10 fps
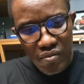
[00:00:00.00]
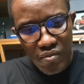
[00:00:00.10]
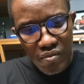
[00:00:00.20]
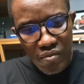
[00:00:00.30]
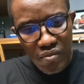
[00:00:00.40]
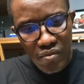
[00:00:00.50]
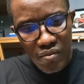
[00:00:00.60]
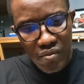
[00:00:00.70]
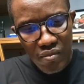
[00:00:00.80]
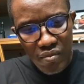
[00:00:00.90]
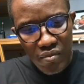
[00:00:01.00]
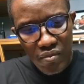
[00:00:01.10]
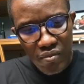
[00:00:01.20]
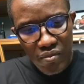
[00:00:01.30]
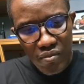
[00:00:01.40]

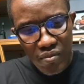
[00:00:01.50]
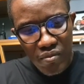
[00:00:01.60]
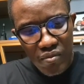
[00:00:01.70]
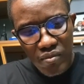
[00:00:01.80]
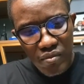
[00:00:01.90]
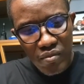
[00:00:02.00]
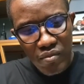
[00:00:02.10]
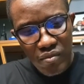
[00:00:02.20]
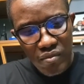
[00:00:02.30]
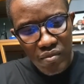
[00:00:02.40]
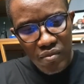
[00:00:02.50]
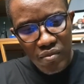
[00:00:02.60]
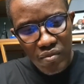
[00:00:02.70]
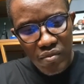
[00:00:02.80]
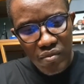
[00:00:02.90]

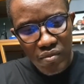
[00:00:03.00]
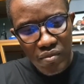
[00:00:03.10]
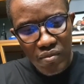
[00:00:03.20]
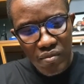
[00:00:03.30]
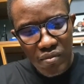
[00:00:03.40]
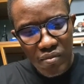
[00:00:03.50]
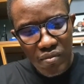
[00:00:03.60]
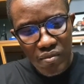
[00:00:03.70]
This person isn't speaking.